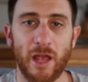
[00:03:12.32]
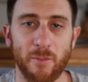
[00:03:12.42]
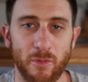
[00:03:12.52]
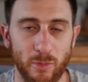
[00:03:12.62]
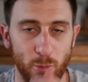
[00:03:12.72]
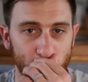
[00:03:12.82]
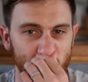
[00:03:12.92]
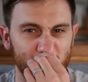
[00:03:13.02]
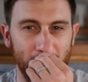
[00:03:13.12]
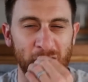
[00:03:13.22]

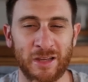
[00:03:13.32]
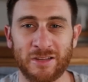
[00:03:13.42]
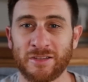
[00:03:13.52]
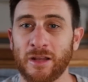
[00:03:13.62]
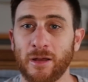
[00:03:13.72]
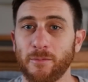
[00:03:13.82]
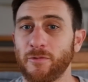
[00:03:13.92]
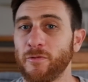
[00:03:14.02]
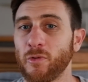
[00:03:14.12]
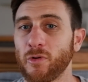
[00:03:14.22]
capable vlogging setup
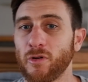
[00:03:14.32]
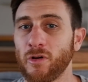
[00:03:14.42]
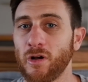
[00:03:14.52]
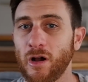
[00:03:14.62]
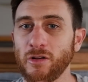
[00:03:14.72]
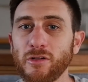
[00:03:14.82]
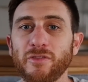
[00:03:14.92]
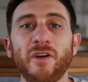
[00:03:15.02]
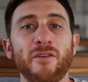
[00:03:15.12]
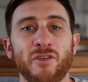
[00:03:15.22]
for under
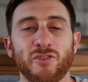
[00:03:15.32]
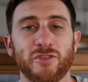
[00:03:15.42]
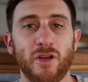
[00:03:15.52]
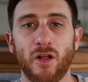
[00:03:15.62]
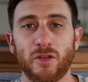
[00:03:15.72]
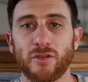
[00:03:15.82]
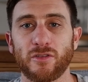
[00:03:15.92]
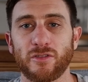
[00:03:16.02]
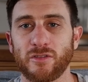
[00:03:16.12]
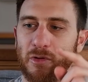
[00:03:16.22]

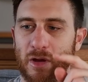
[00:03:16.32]
$500.